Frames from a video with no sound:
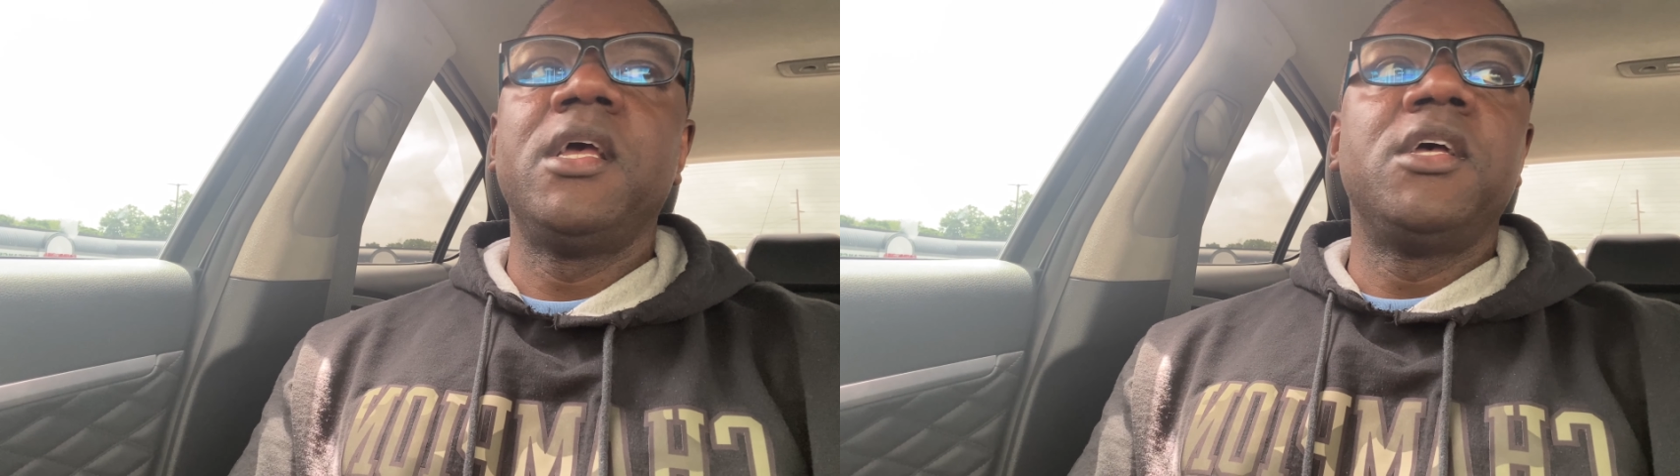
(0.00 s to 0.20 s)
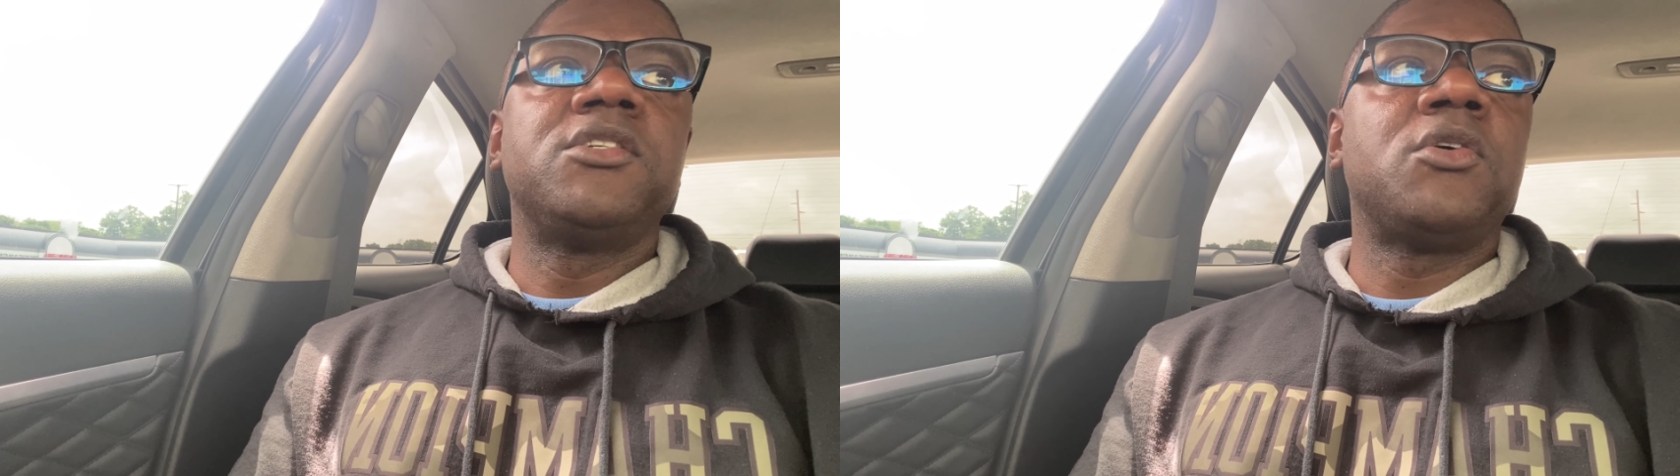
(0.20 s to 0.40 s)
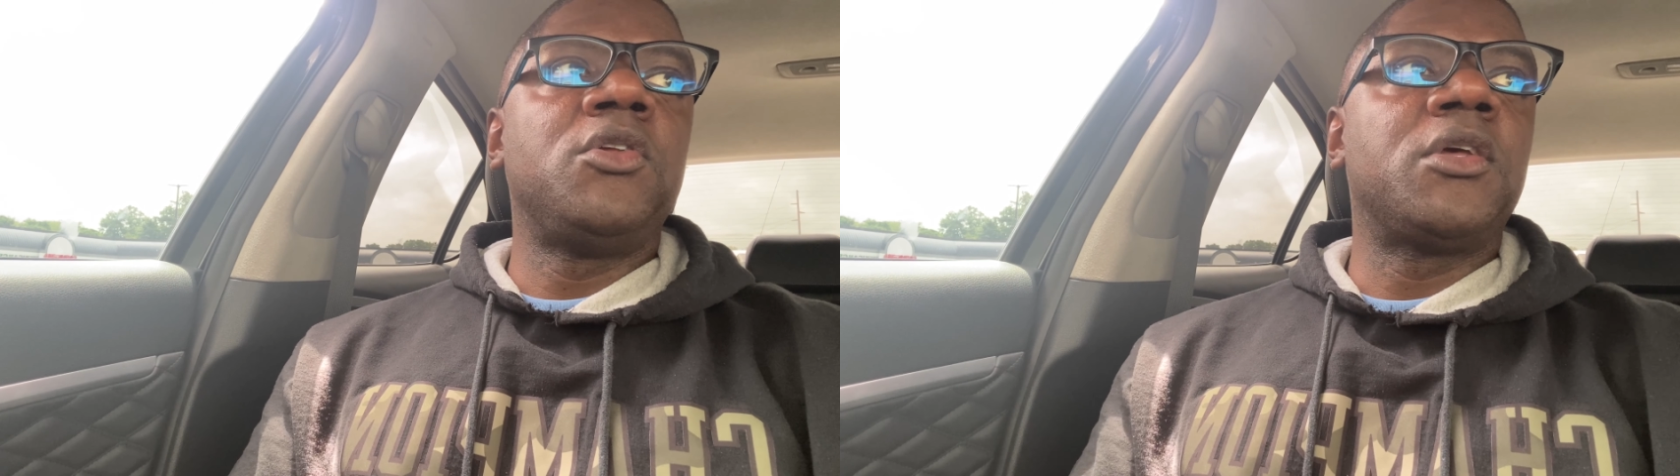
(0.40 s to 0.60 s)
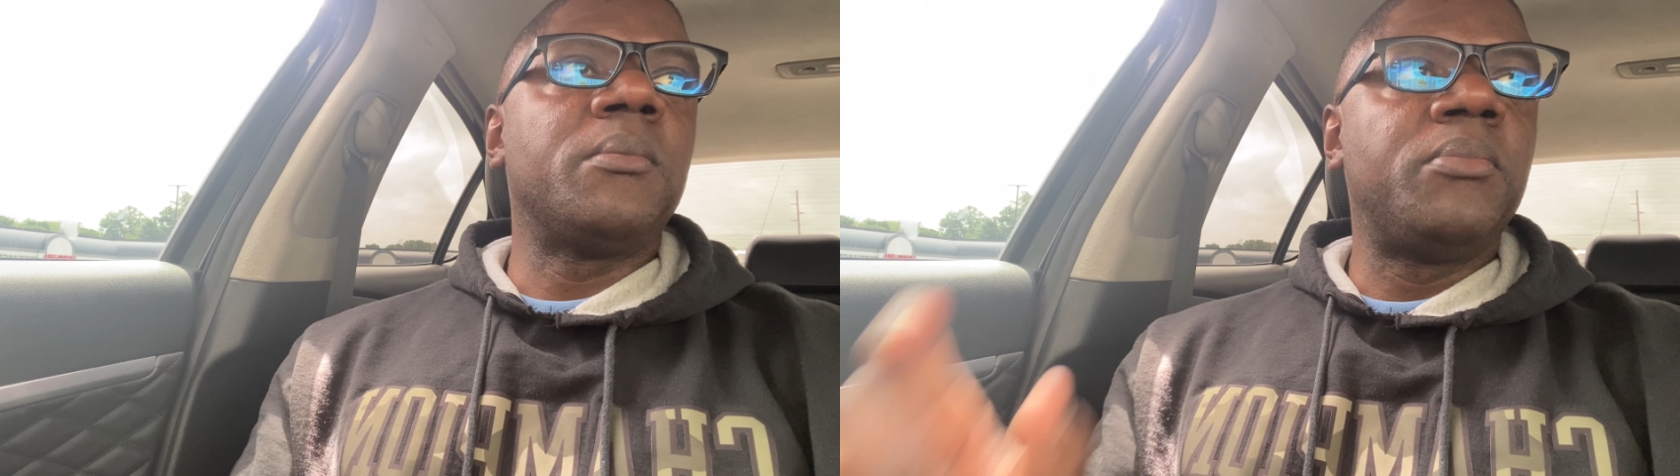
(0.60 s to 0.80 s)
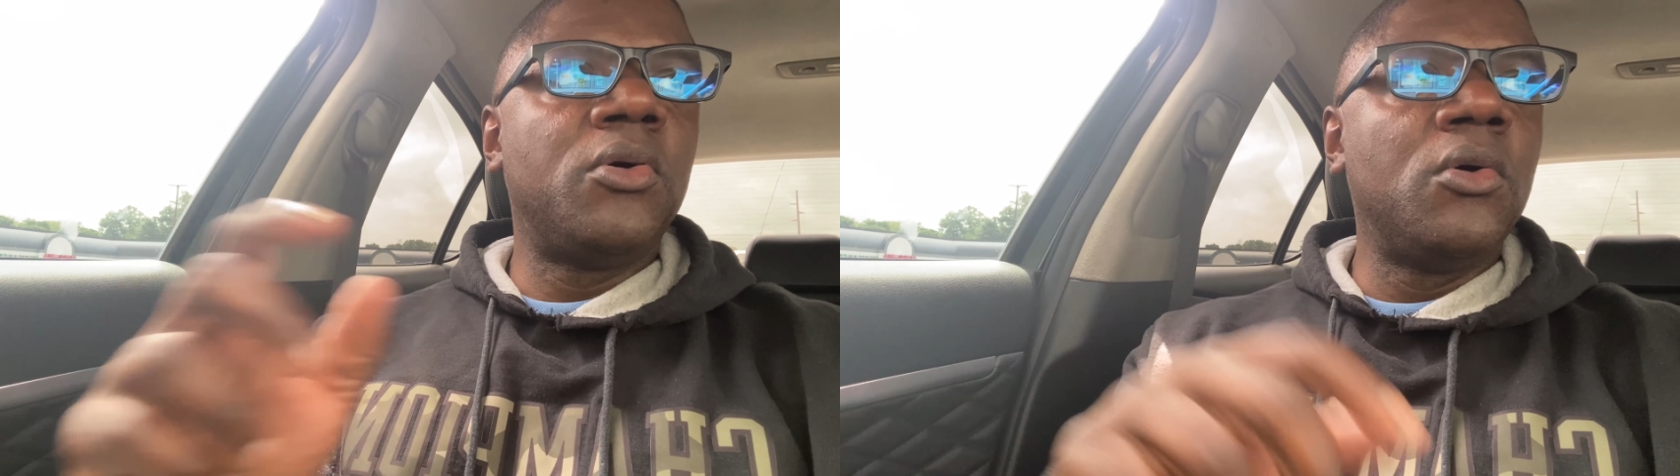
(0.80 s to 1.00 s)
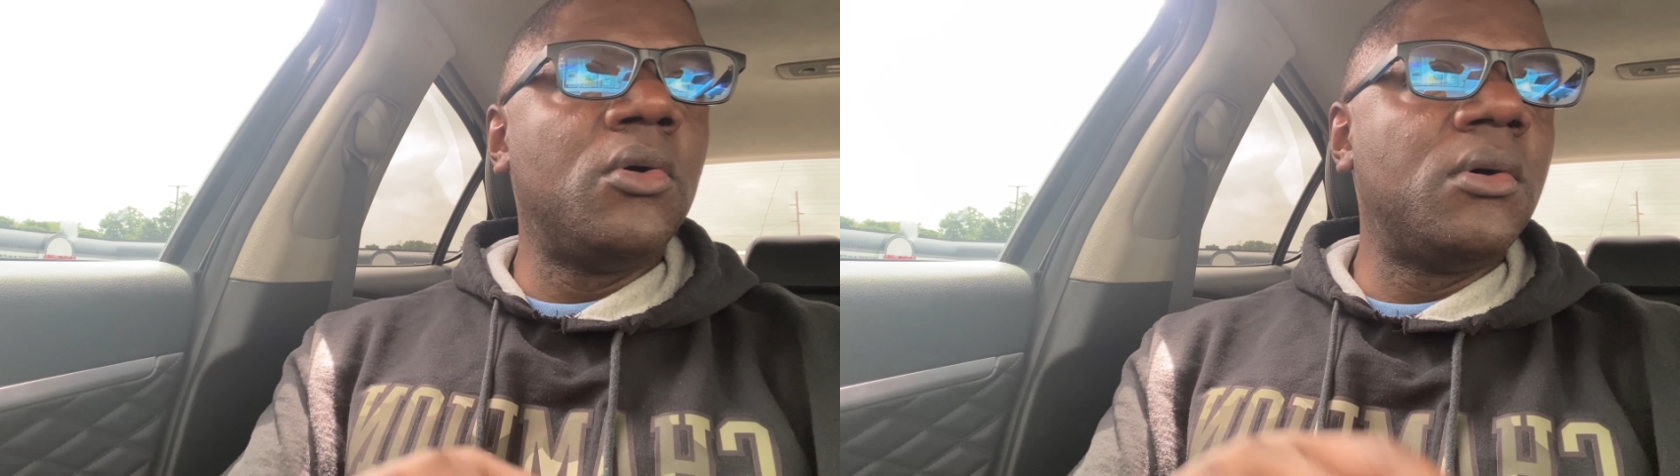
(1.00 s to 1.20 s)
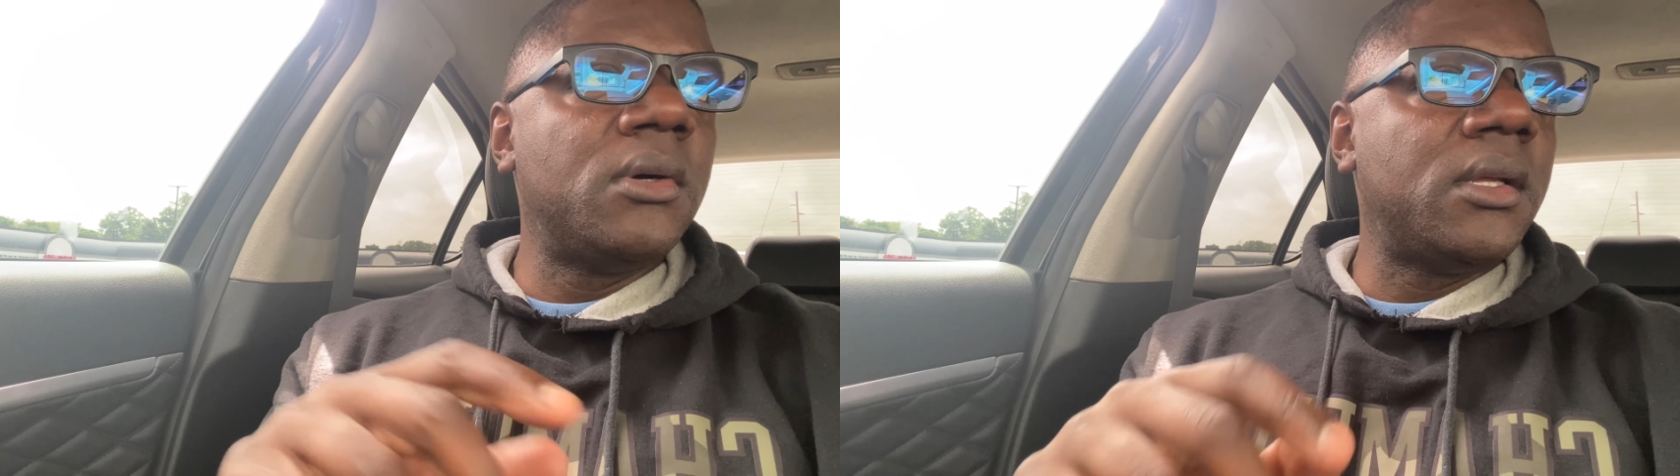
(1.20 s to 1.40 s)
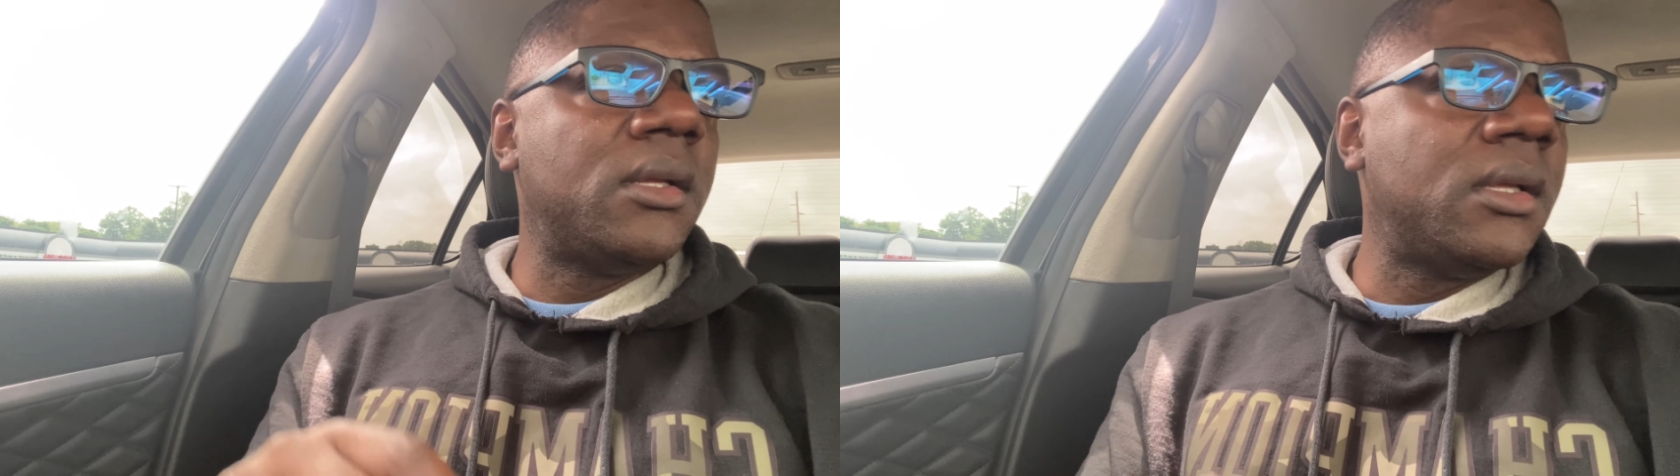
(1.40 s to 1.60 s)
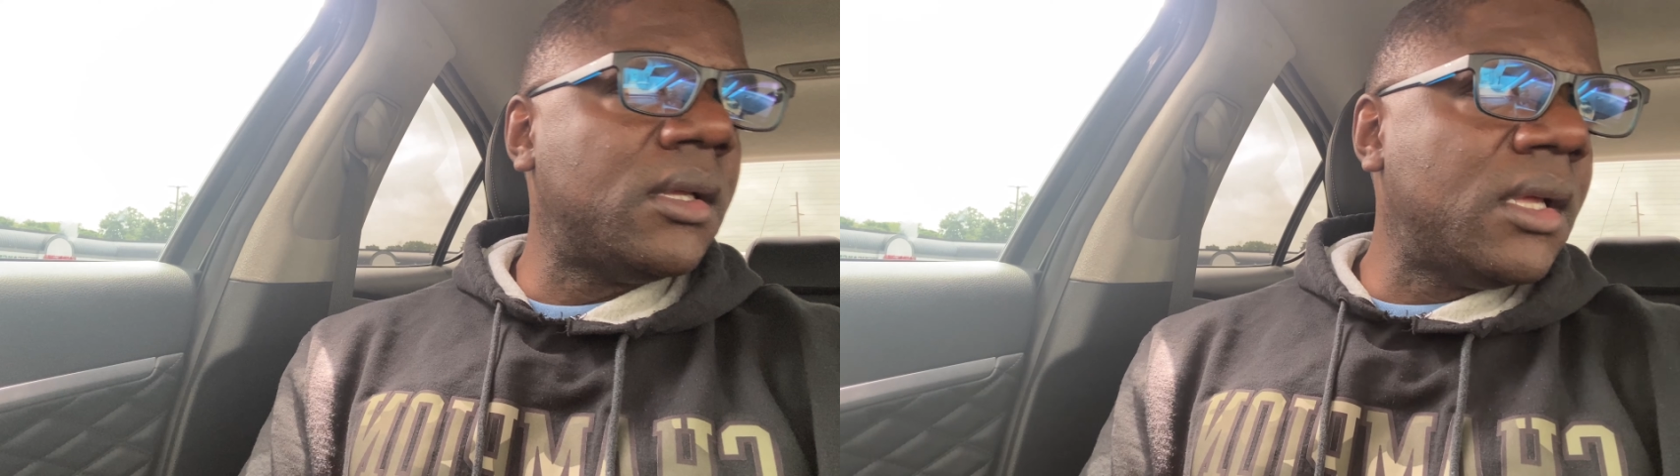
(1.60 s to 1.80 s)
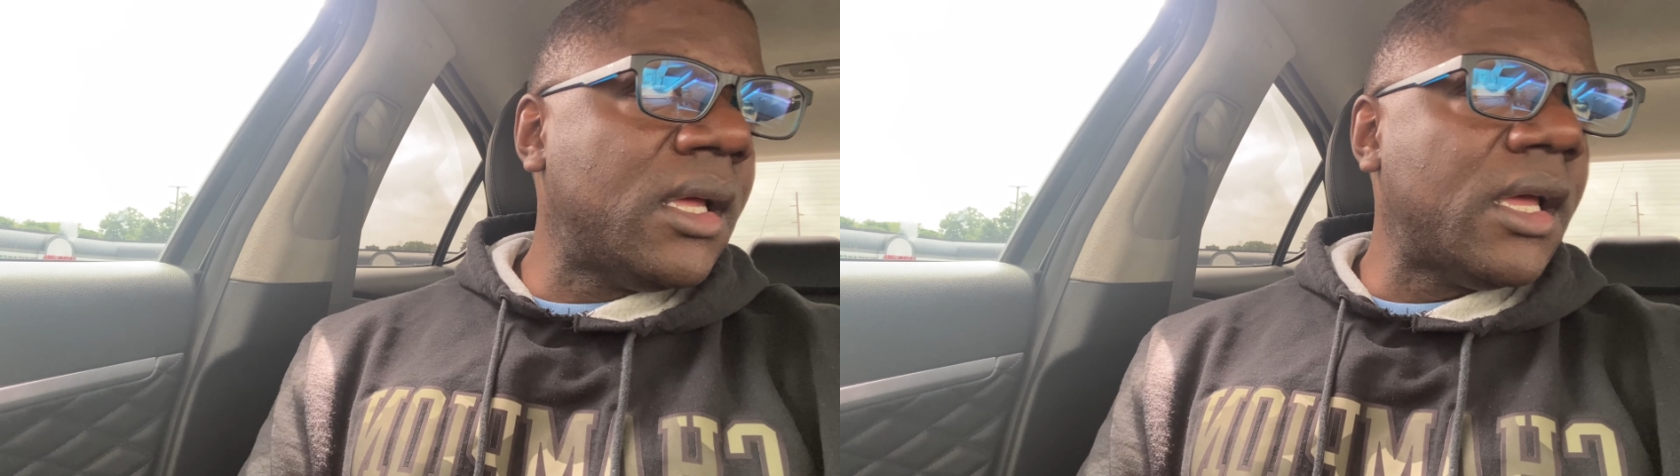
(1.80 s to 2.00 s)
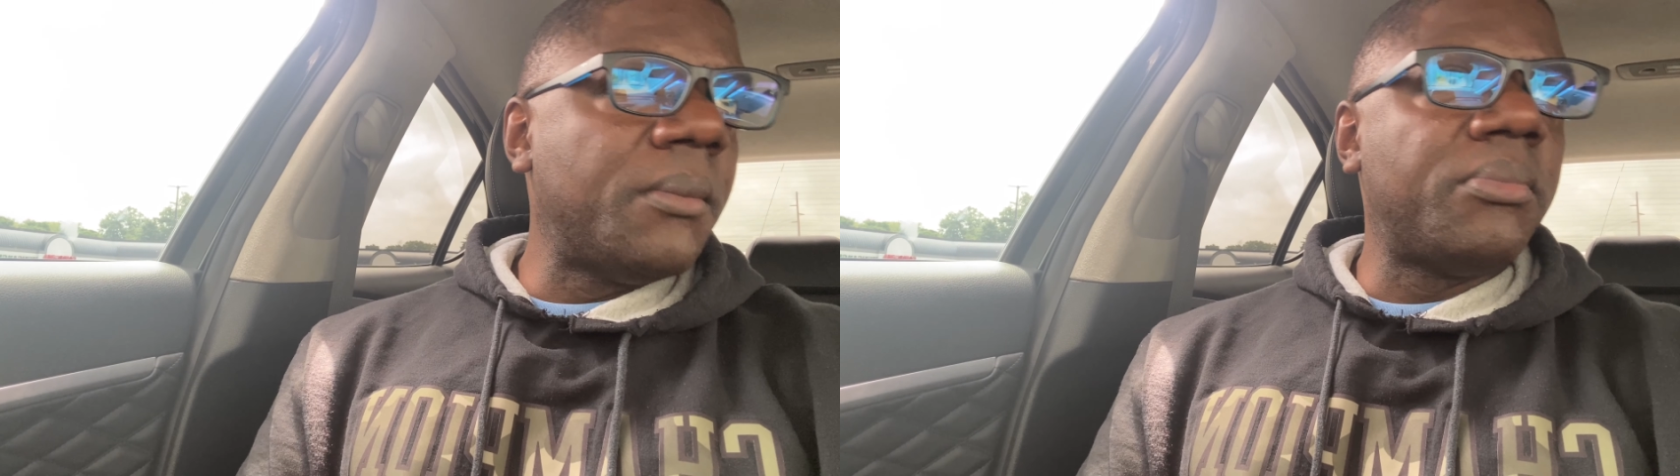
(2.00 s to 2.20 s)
so you can pull and